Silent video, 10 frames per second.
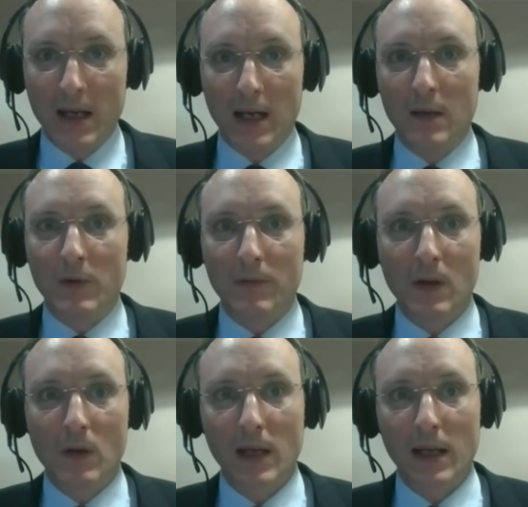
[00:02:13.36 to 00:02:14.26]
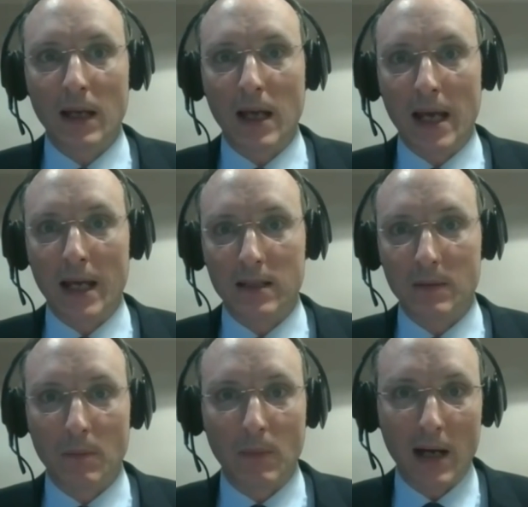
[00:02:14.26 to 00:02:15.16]
If you're looking at
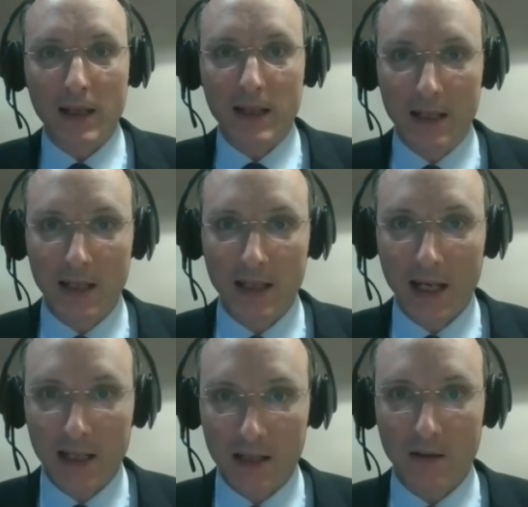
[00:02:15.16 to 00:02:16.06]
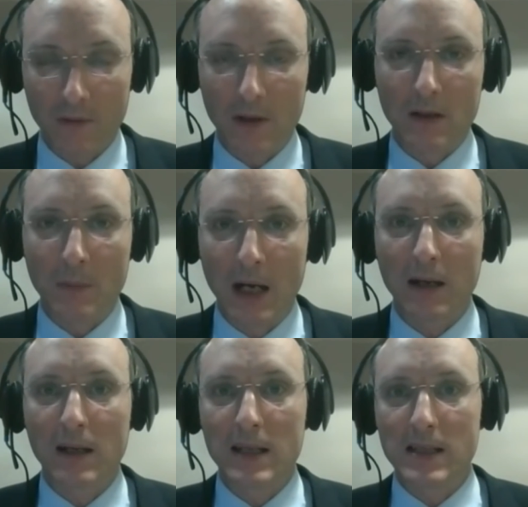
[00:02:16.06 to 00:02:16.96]
market indicators of what the
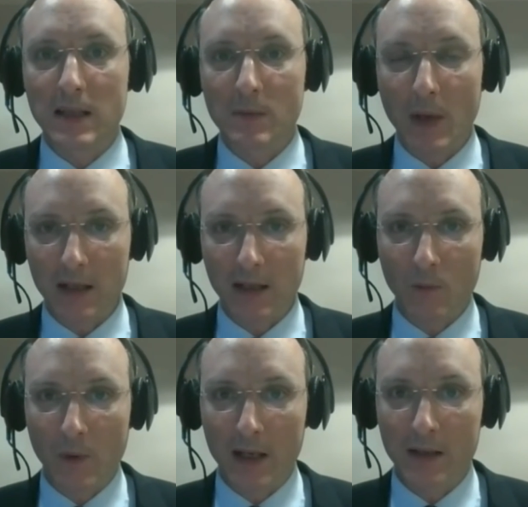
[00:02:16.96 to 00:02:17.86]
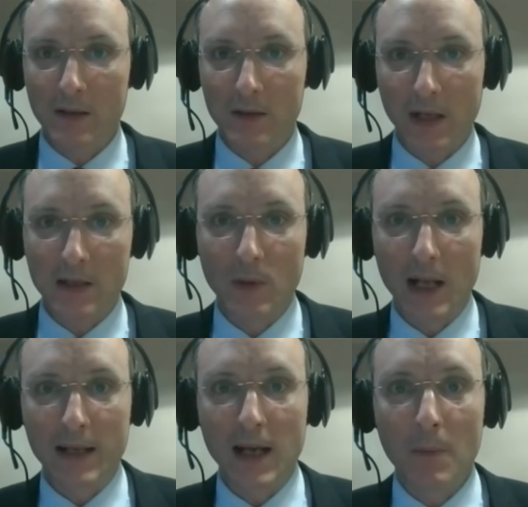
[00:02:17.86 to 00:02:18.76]
market is expecting, where interest rates will
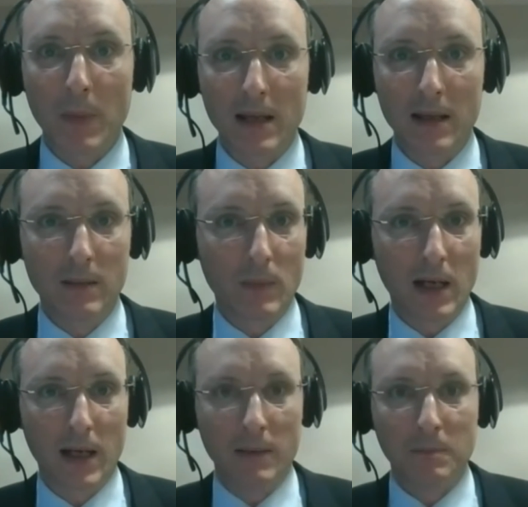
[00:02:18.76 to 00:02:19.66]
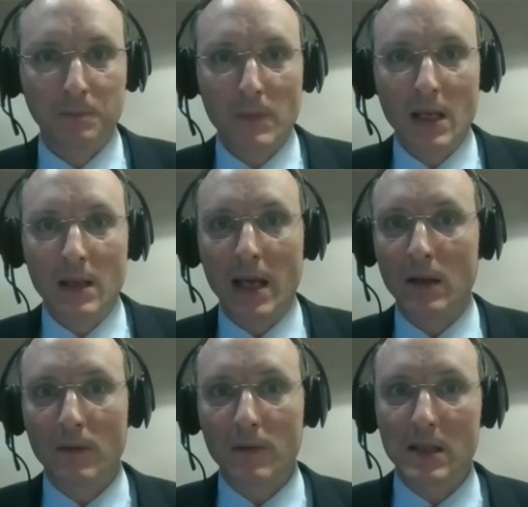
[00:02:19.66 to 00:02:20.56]
end up by the end
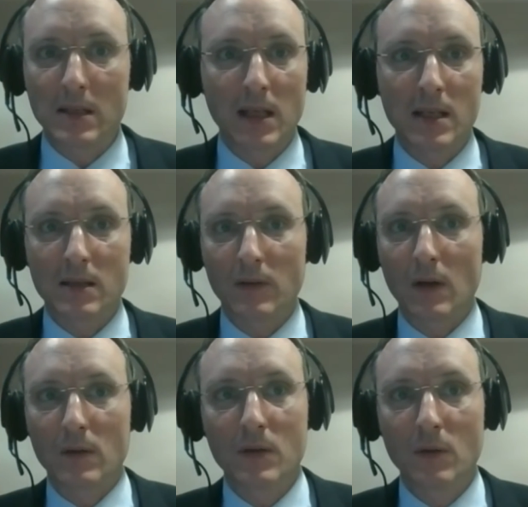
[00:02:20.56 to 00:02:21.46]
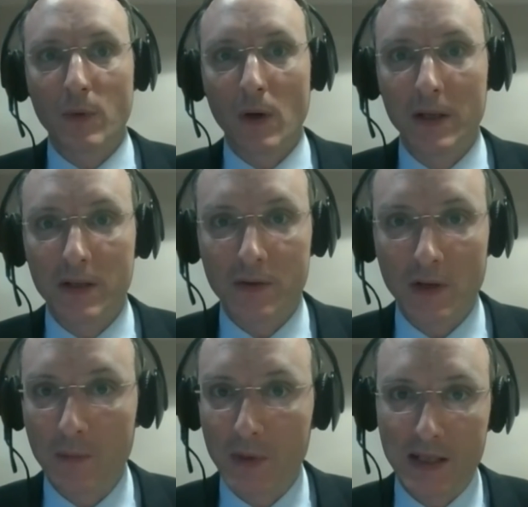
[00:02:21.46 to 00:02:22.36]
of this year, it's around
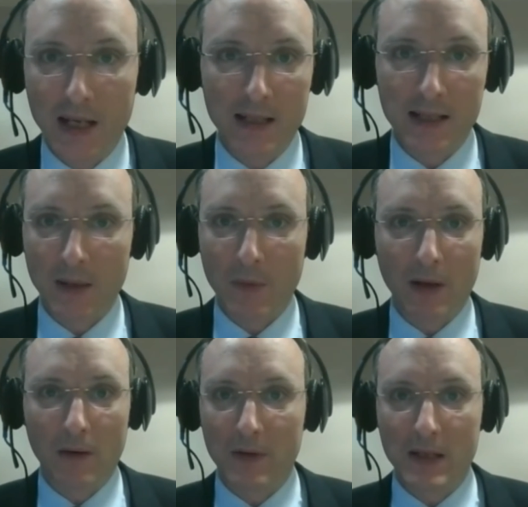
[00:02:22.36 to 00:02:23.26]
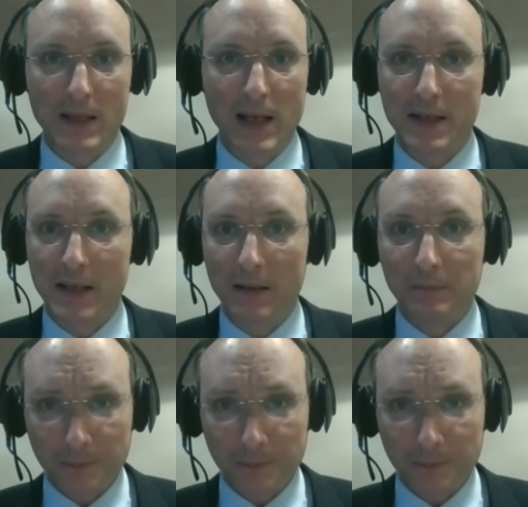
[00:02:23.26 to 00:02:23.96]
2.3%, something of this nature